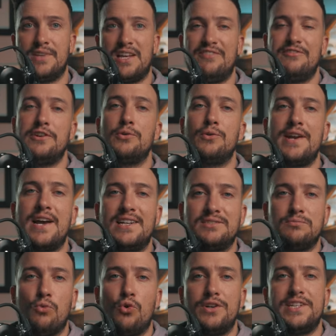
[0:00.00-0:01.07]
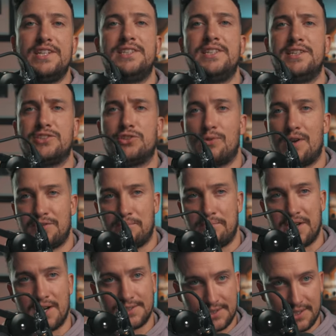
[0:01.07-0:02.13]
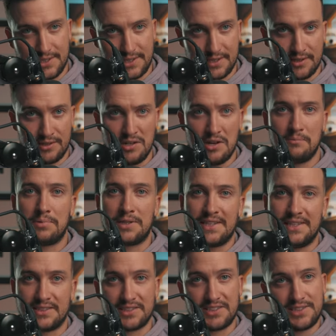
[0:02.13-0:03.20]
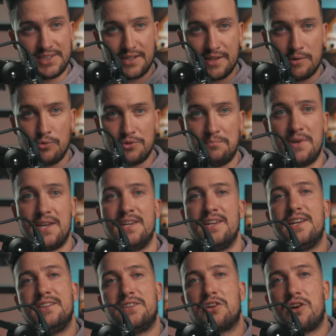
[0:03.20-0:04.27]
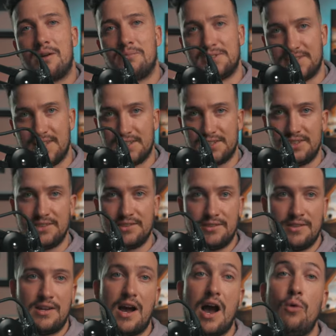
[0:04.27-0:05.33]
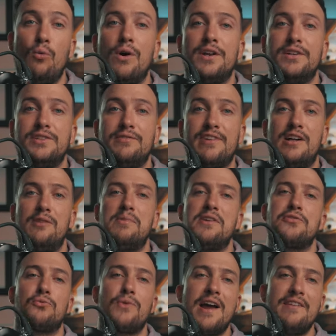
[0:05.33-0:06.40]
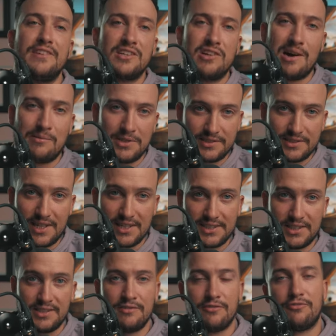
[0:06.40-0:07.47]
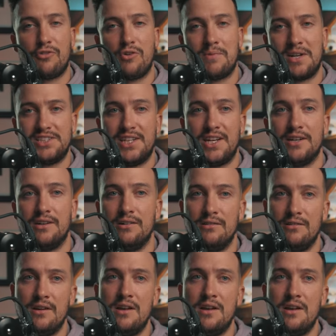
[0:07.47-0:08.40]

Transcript: If anyone has more details around the Beyonce deal, please share them with me in the comment section. I want to develop a thriving comment section for my channel.